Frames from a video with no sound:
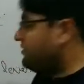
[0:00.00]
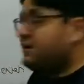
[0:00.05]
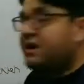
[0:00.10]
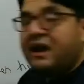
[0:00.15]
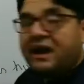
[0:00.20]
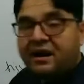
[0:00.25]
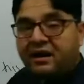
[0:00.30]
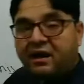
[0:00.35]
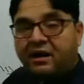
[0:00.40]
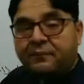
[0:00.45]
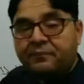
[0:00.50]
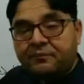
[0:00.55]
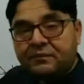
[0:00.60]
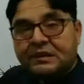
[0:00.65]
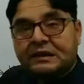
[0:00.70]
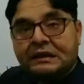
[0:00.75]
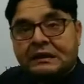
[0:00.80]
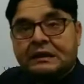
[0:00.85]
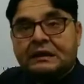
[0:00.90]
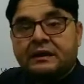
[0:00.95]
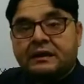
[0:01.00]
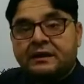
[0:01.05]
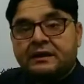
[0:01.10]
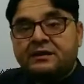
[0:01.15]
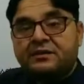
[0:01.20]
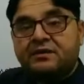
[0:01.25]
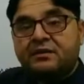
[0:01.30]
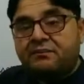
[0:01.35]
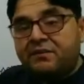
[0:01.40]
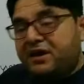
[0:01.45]
Hera.
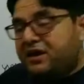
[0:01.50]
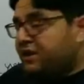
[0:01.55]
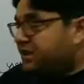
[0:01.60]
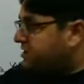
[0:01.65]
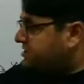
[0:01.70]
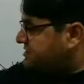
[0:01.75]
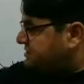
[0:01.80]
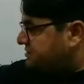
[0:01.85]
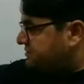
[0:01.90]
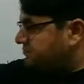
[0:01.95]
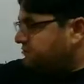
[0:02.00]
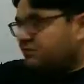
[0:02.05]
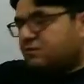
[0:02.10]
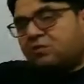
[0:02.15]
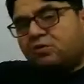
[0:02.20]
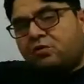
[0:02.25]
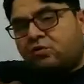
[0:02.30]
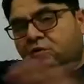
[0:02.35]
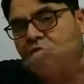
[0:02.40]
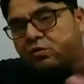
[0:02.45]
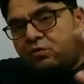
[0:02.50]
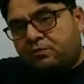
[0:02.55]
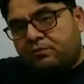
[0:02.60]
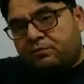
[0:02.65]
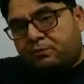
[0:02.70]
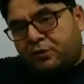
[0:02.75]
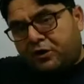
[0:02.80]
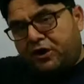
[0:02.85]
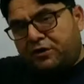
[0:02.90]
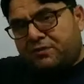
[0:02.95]
The meaning is
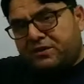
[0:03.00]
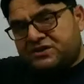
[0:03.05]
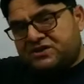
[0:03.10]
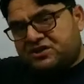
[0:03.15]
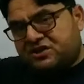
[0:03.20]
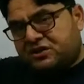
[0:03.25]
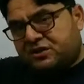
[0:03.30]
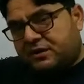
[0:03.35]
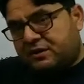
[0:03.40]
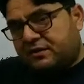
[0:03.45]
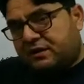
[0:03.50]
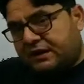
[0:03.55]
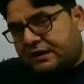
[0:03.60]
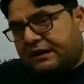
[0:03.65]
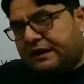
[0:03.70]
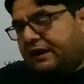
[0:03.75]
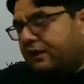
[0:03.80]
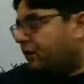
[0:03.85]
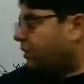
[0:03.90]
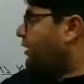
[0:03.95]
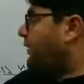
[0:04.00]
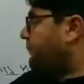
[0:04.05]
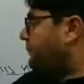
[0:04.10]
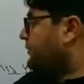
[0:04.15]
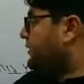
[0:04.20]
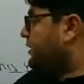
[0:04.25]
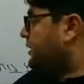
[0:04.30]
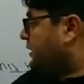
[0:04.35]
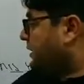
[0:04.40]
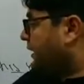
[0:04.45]
pretty much clear.
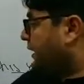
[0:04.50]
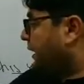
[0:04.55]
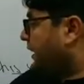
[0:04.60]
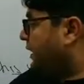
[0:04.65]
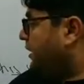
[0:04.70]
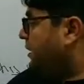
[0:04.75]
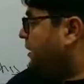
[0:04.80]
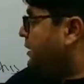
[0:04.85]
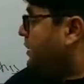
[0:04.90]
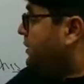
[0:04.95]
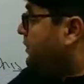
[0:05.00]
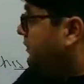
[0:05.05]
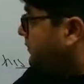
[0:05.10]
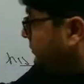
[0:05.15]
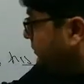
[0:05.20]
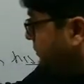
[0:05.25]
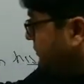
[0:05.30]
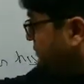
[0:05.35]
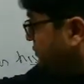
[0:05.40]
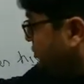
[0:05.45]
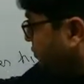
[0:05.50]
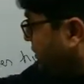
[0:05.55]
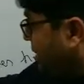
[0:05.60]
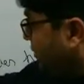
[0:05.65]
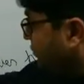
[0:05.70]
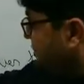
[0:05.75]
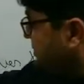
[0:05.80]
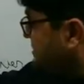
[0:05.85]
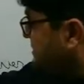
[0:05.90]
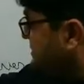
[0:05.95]
So now
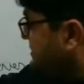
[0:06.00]
this is